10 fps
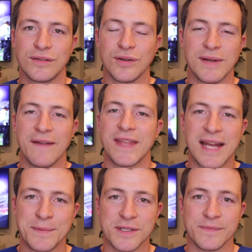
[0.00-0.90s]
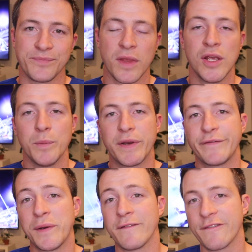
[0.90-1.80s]
don't have that option. But
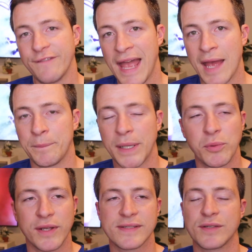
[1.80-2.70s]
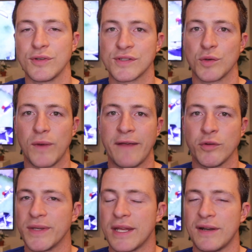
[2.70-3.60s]
if you have Fab, people can still use their
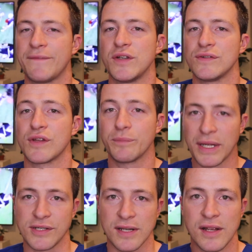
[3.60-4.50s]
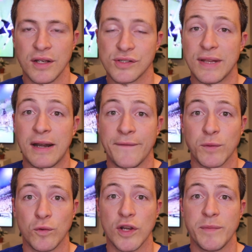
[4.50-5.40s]
waiver, but they don't have to use their budget. So they don't have
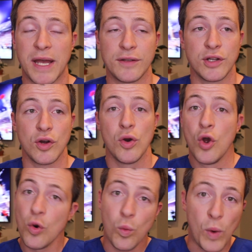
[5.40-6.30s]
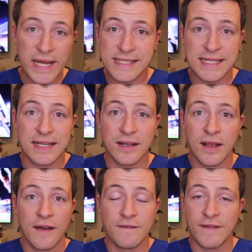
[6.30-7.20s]
to worry about,
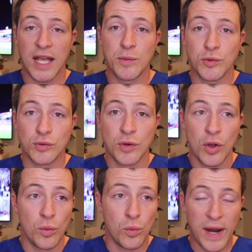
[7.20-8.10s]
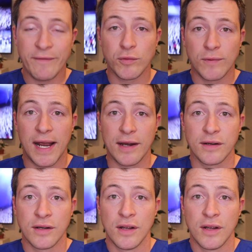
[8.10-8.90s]
wasting valuable waiver wire